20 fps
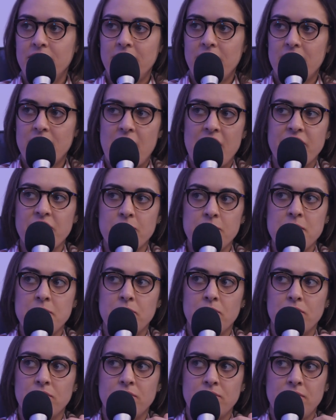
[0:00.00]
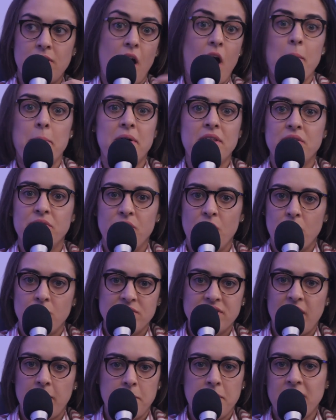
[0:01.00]
And having people hop on the
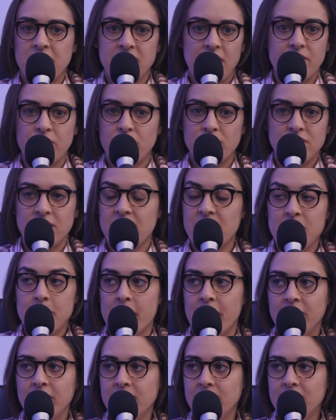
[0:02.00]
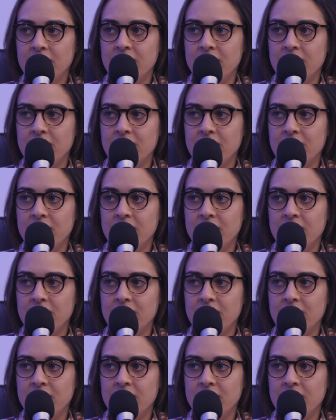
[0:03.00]
phone 10 minutes after I send the email